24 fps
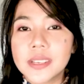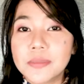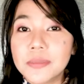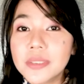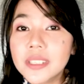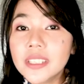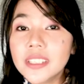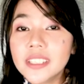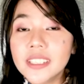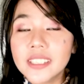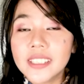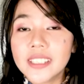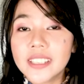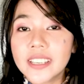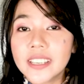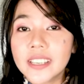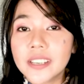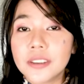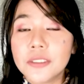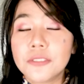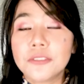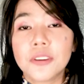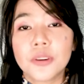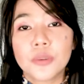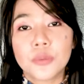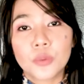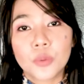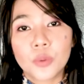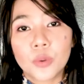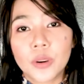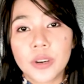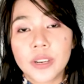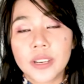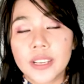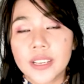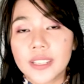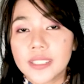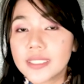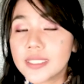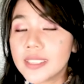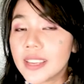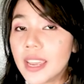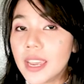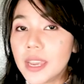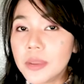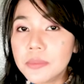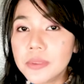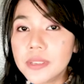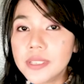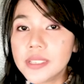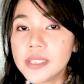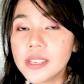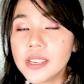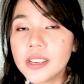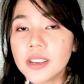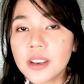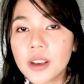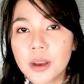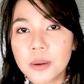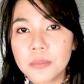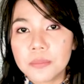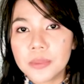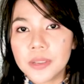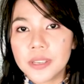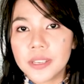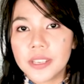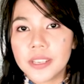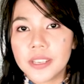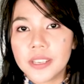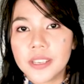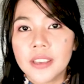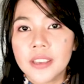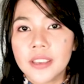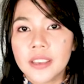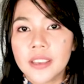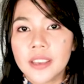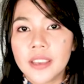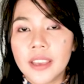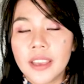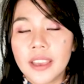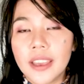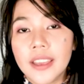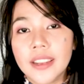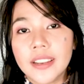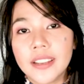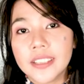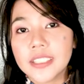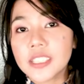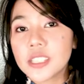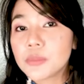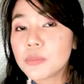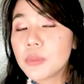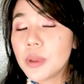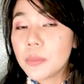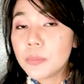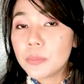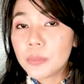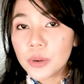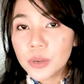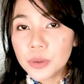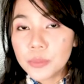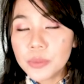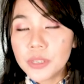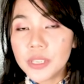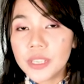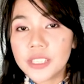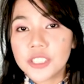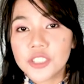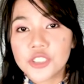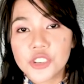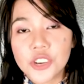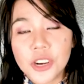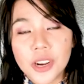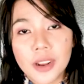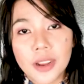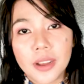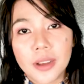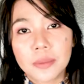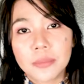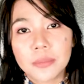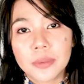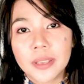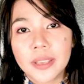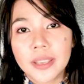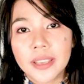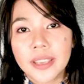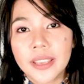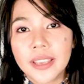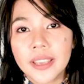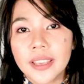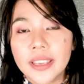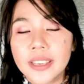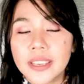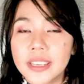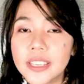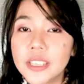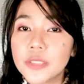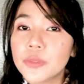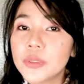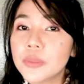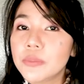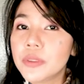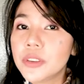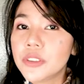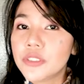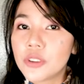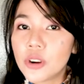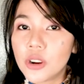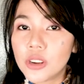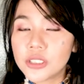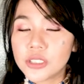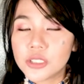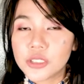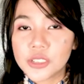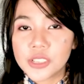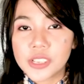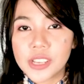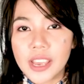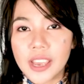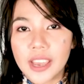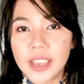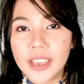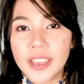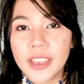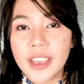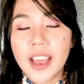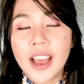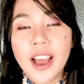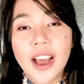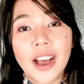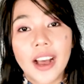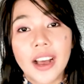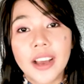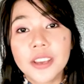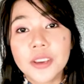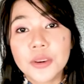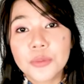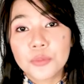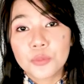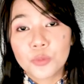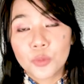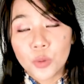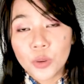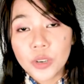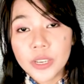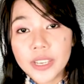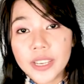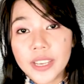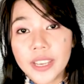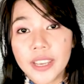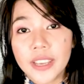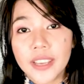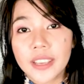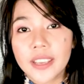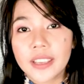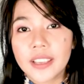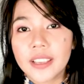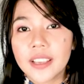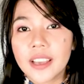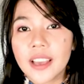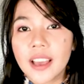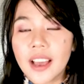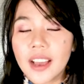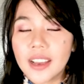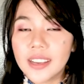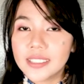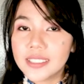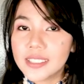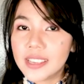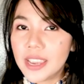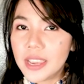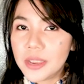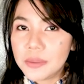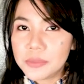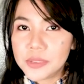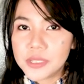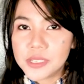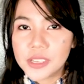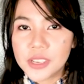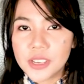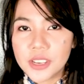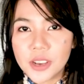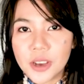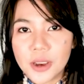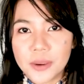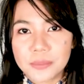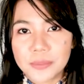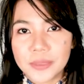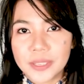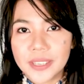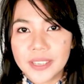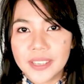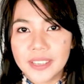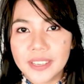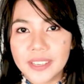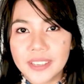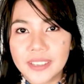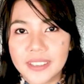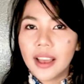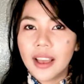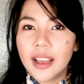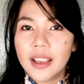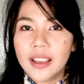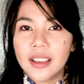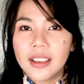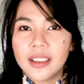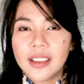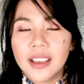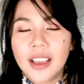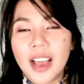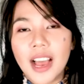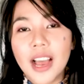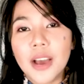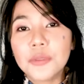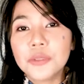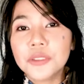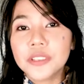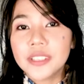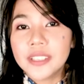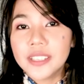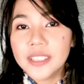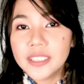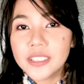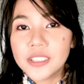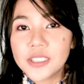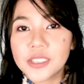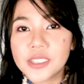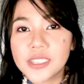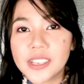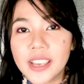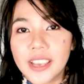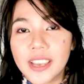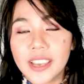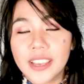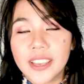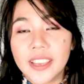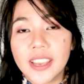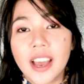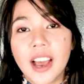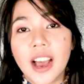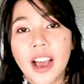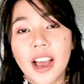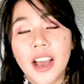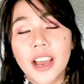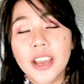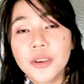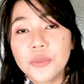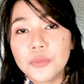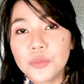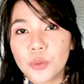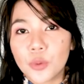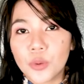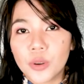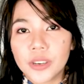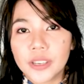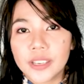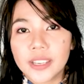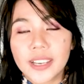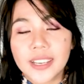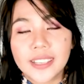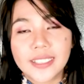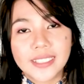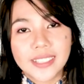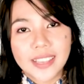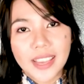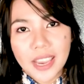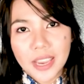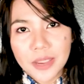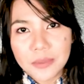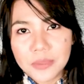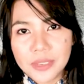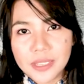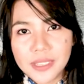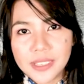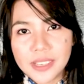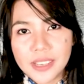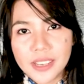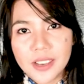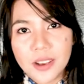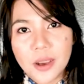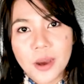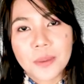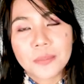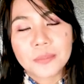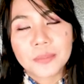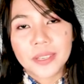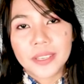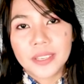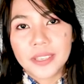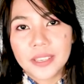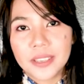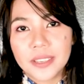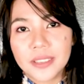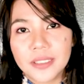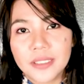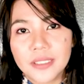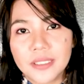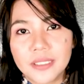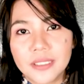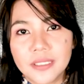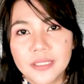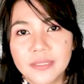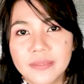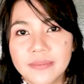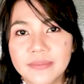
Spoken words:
Similarly, if I work at ABC company and it's my permanent job, it would be wrong to say, I am working at ABC company. I would need to say, I work at the ABC company.